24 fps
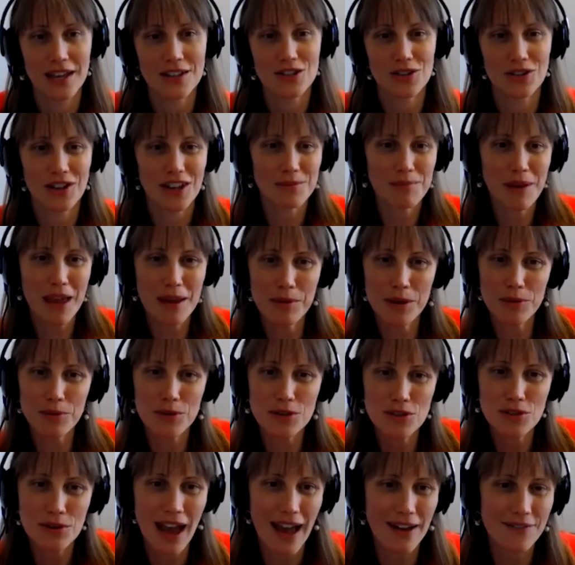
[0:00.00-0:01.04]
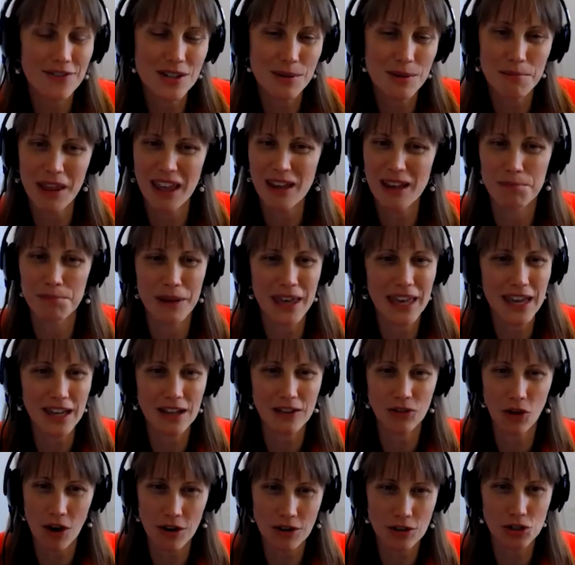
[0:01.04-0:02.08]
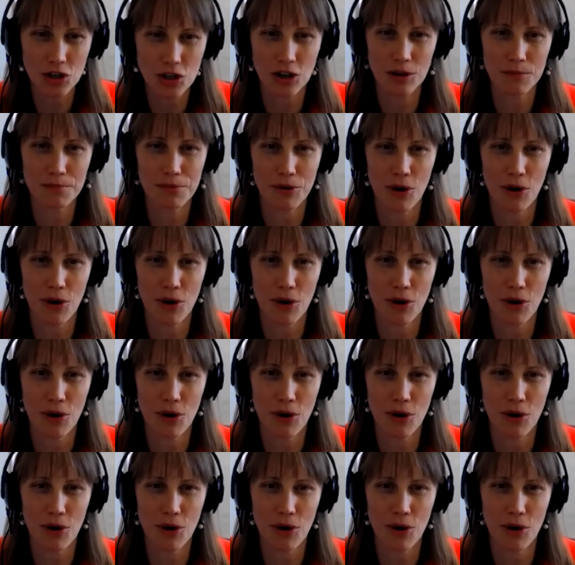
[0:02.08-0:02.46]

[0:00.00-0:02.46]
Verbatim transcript: So like maybe we do have some like big long-term